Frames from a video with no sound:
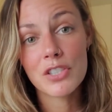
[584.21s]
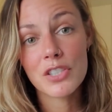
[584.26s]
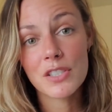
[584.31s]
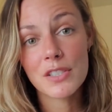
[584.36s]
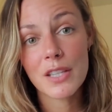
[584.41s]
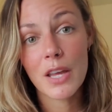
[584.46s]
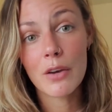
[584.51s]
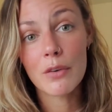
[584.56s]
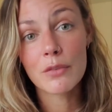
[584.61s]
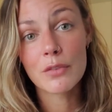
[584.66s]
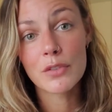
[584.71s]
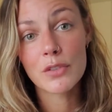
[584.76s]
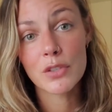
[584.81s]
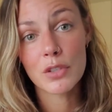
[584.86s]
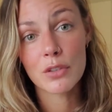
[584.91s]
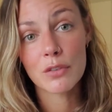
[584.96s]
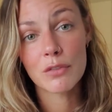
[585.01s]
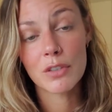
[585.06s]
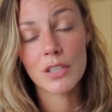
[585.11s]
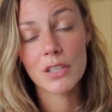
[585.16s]

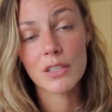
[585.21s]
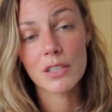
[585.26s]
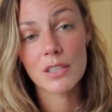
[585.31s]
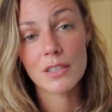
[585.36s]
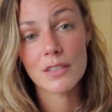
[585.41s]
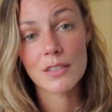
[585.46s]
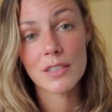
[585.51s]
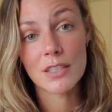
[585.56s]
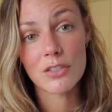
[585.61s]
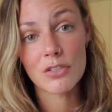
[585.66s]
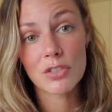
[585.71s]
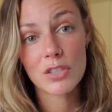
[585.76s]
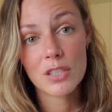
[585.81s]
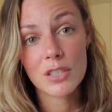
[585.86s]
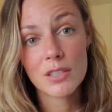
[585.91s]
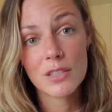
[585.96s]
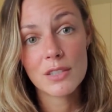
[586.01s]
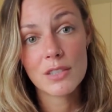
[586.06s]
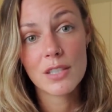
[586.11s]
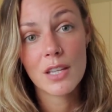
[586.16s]
self-serving
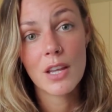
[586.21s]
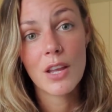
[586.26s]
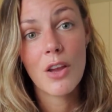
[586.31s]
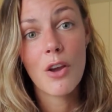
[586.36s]
decisions